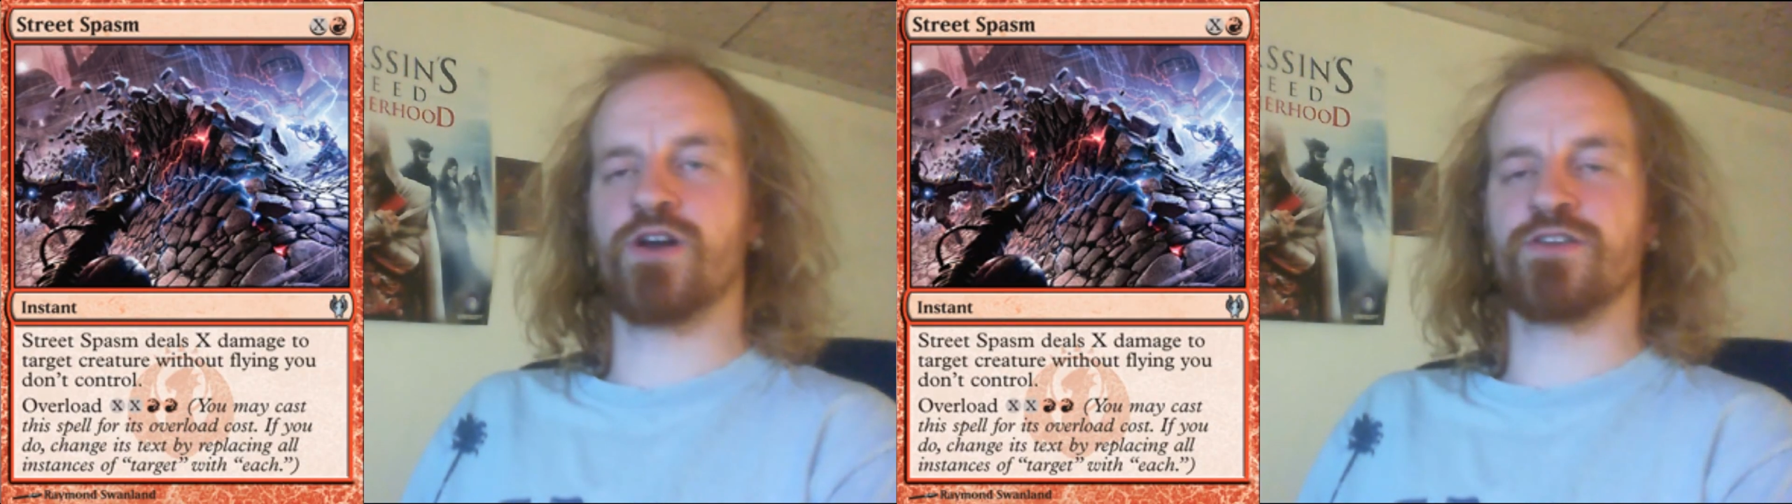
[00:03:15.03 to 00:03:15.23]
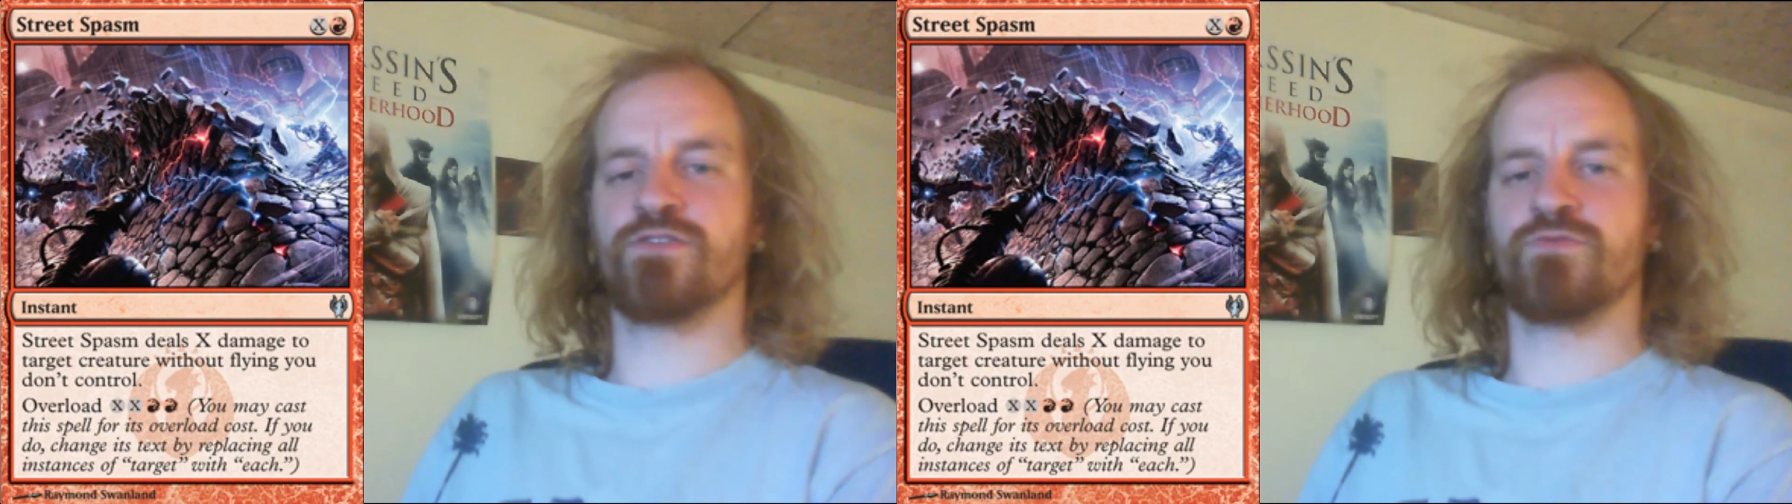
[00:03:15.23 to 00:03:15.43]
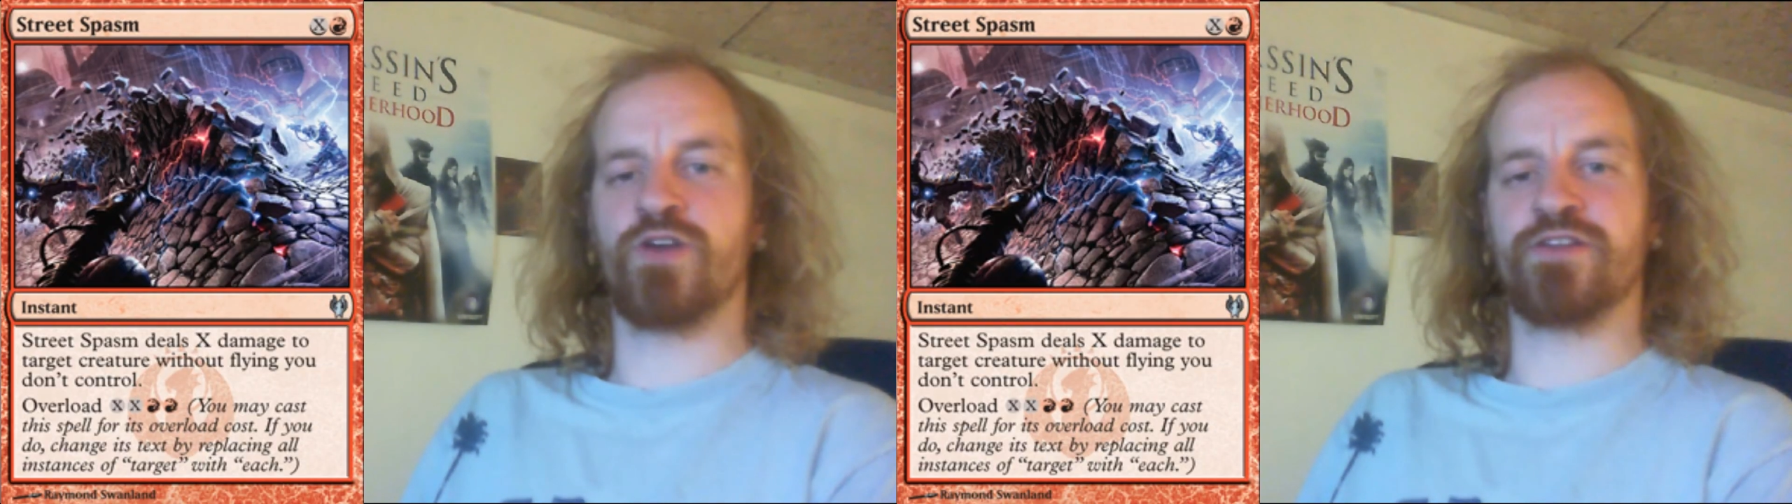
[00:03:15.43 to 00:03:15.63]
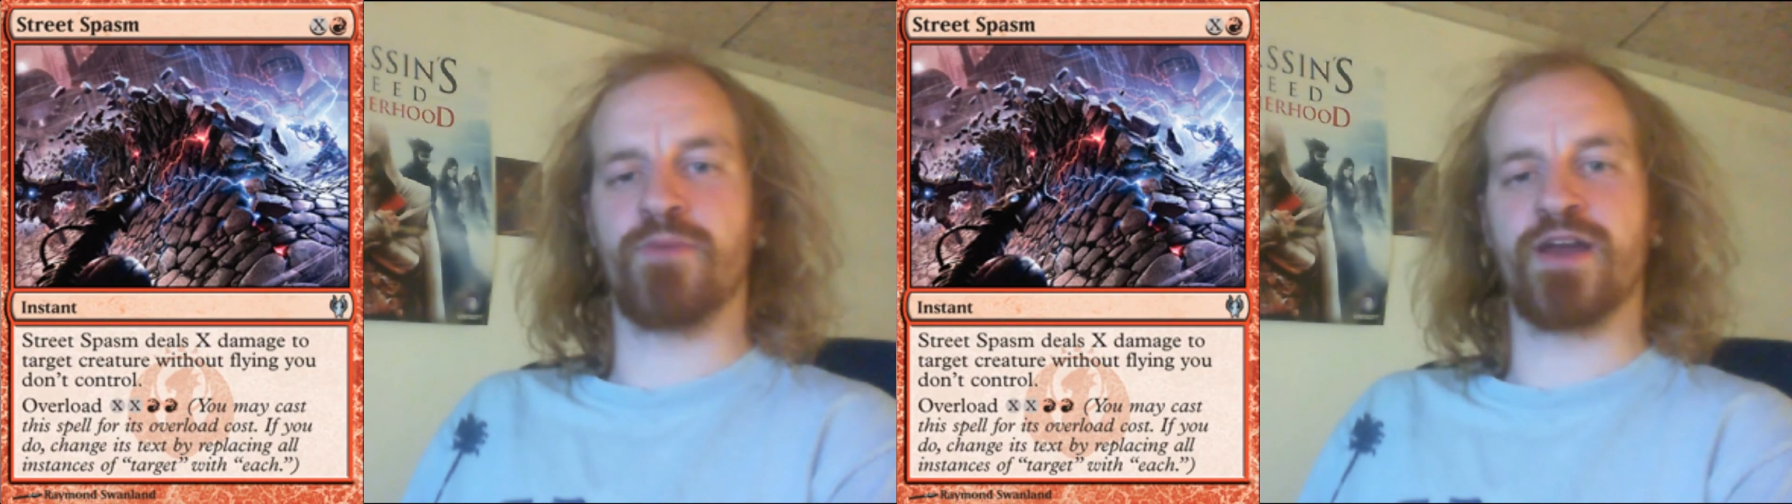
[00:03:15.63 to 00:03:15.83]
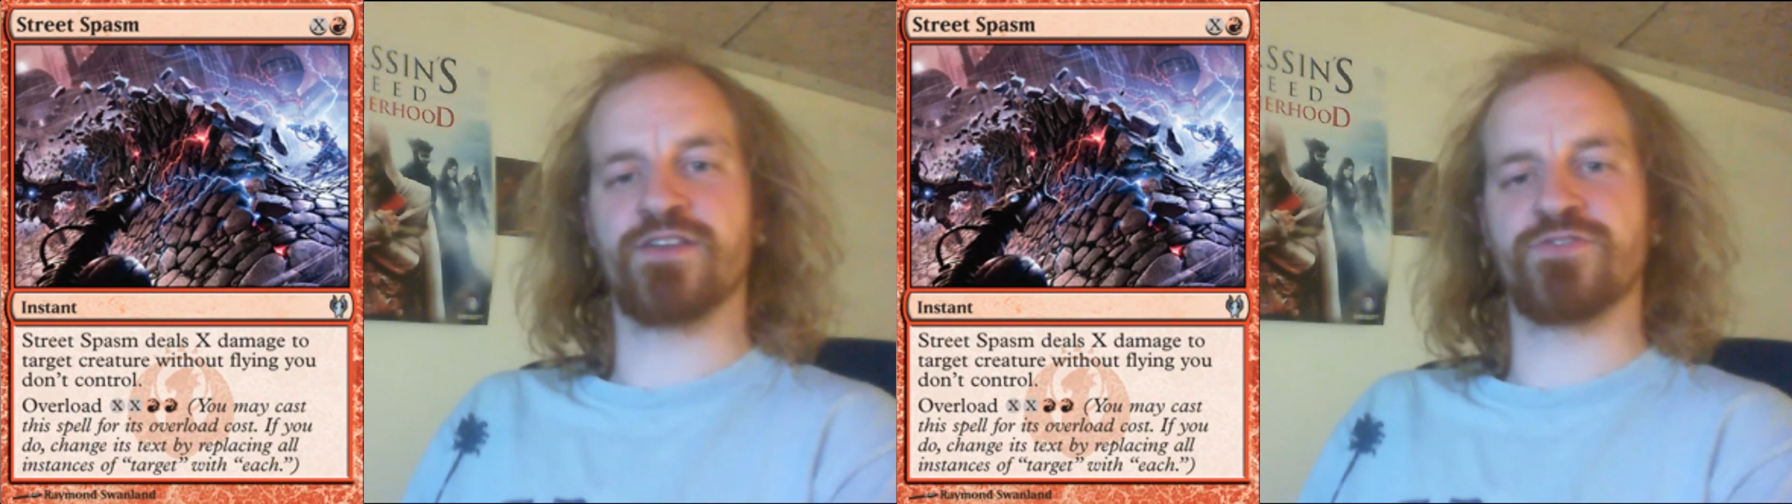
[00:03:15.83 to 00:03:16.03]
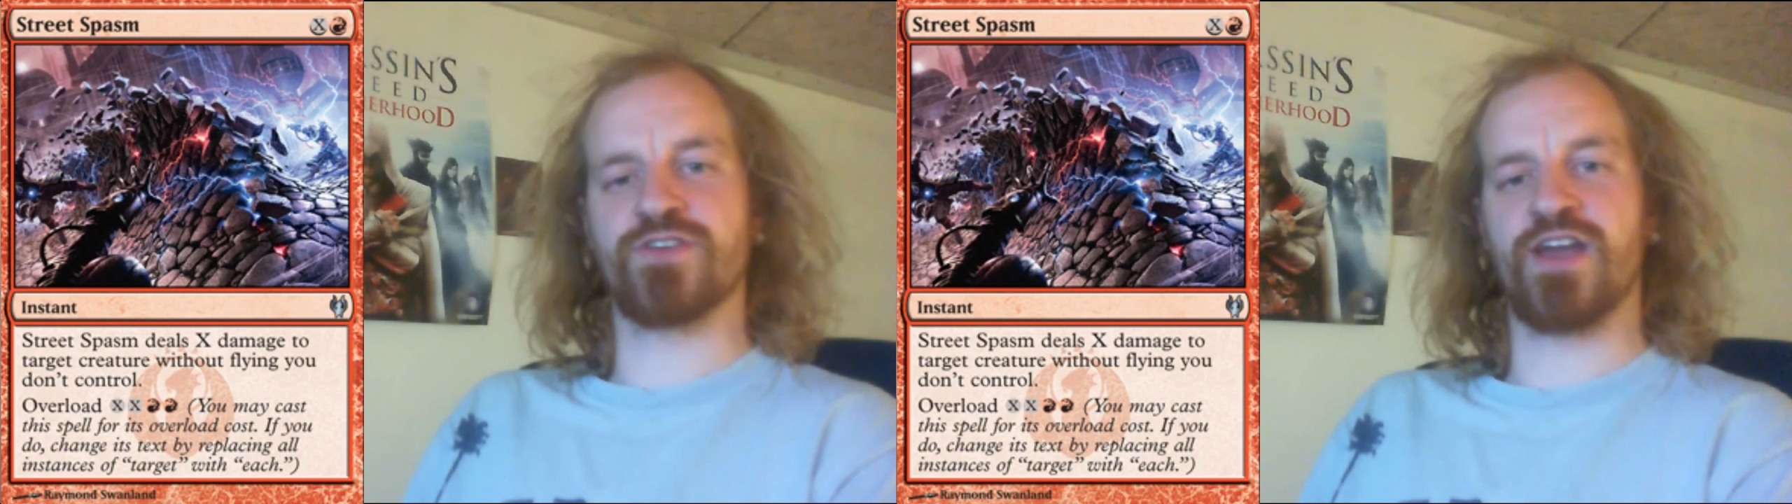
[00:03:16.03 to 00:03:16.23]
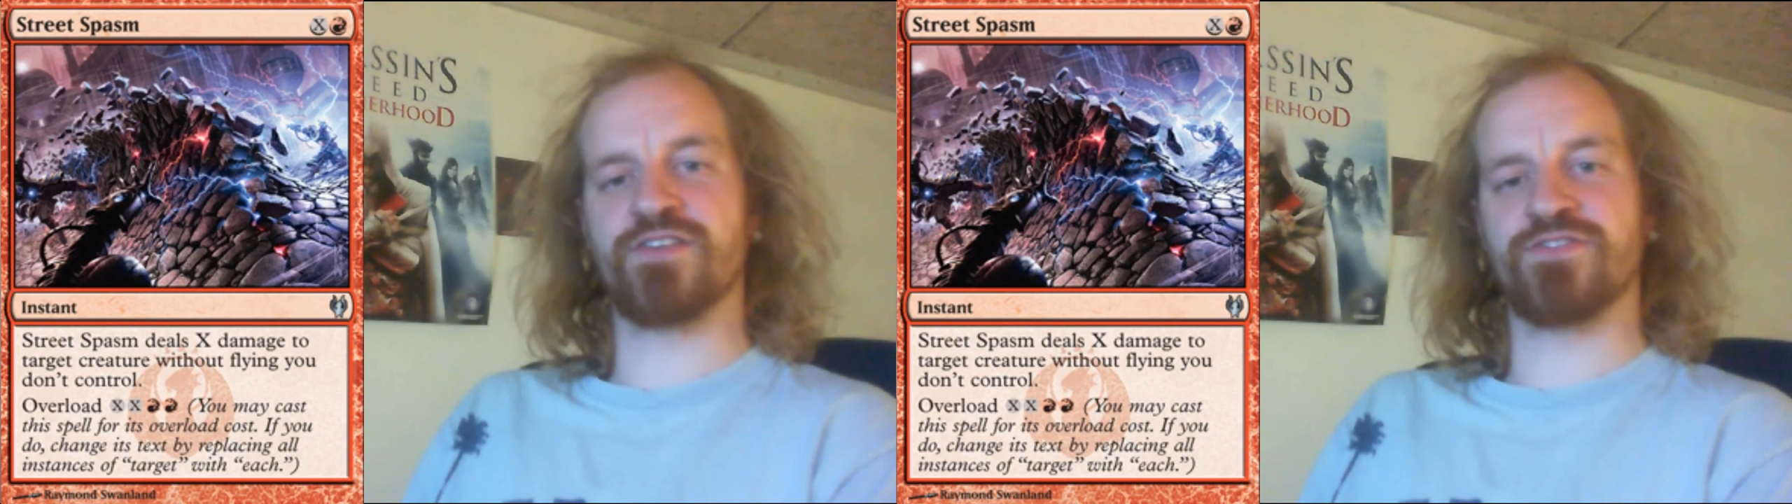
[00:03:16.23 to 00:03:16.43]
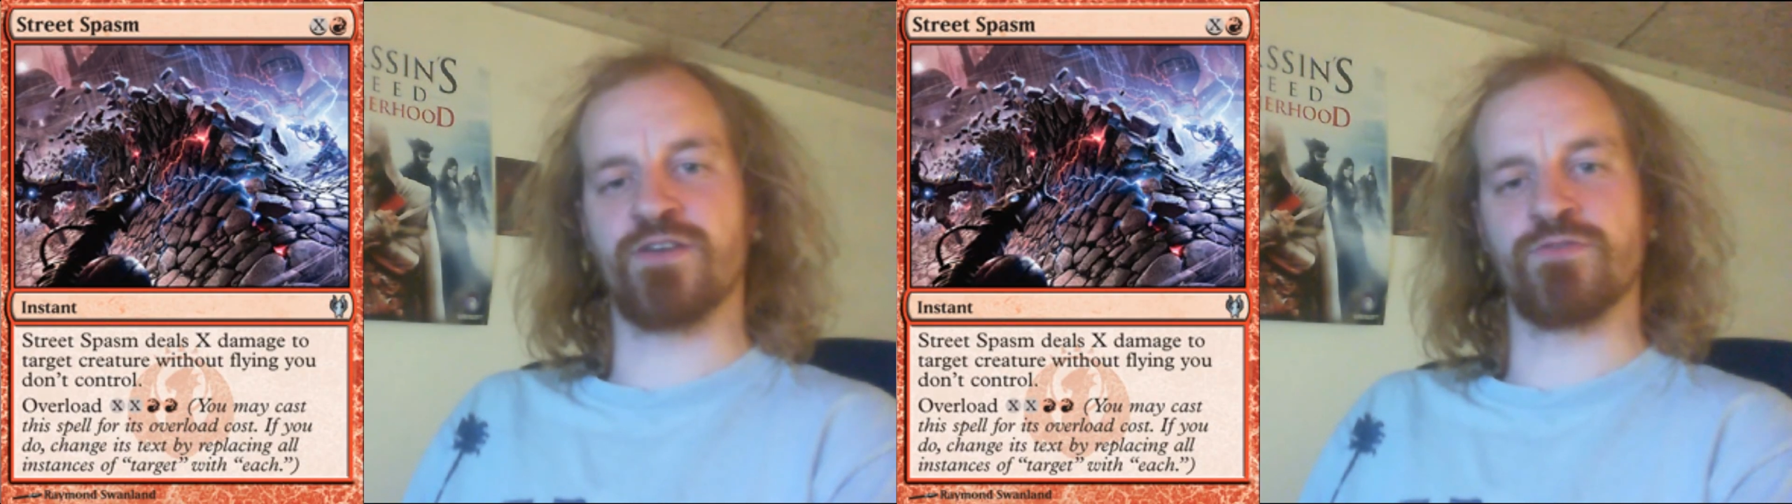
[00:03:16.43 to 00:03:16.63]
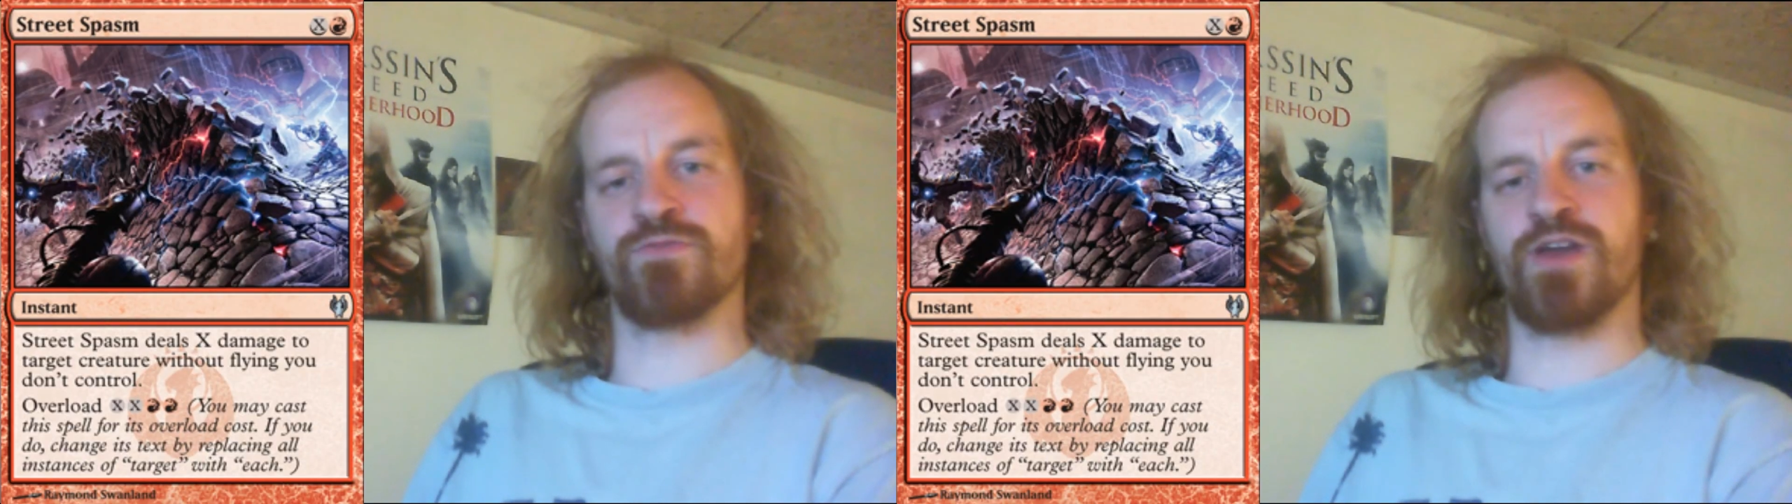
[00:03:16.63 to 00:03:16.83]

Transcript: 1 red mana to cast and